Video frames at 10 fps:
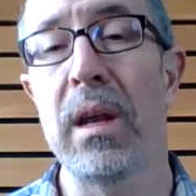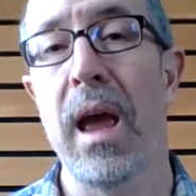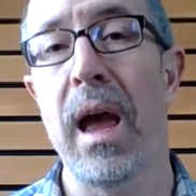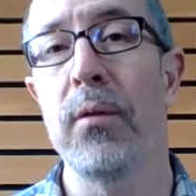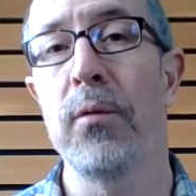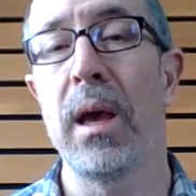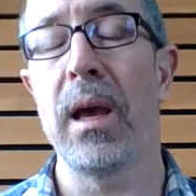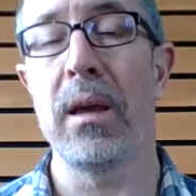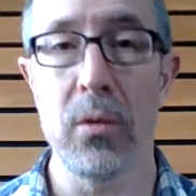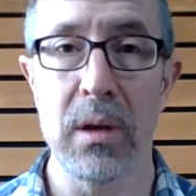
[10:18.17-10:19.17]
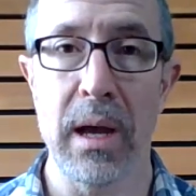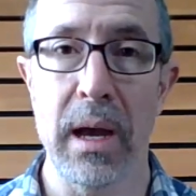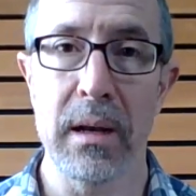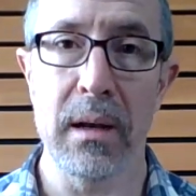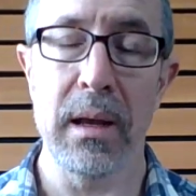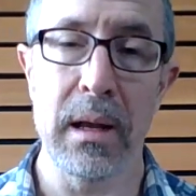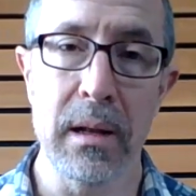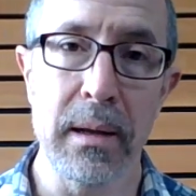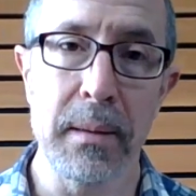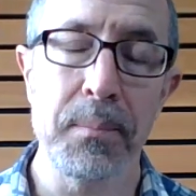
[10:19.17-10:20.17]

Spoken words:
have a united Italy.